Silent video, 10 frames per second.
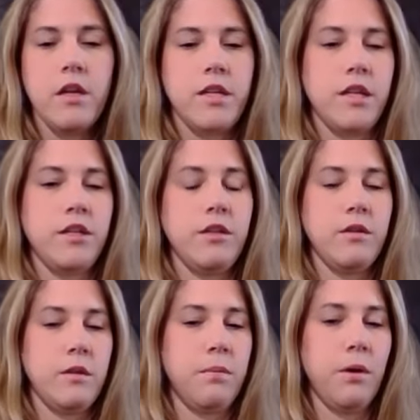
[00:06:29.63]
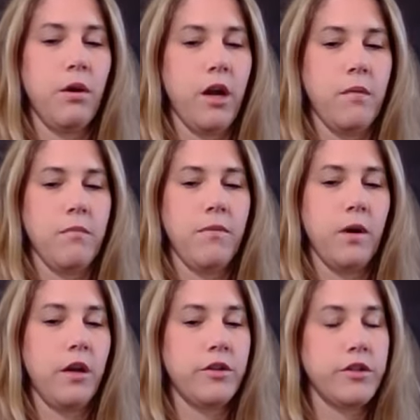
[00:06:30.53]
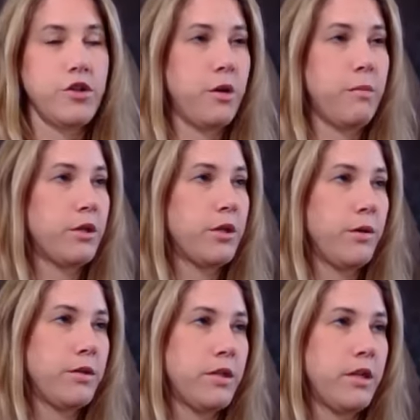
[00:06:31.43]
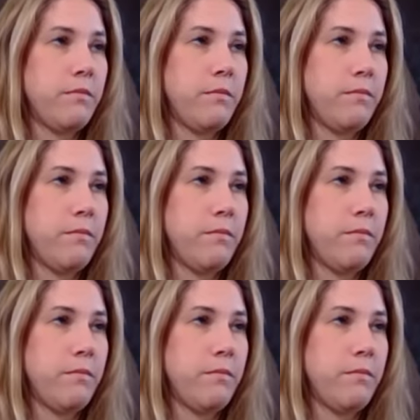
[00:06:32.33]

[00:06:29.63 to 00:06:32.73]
Take Two is a program for hunters and jumpers hosted